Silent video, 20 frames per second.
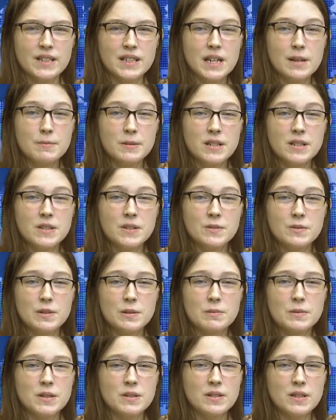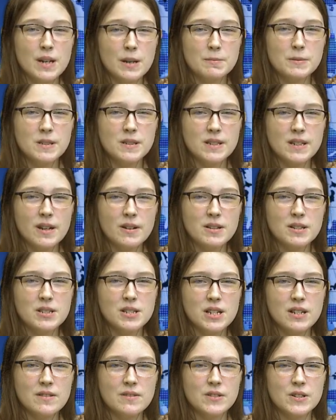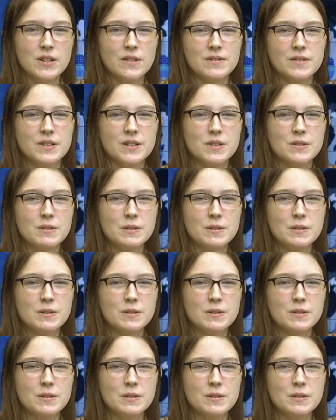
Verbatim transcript: deputies from the Tompkins County Sheriff's Office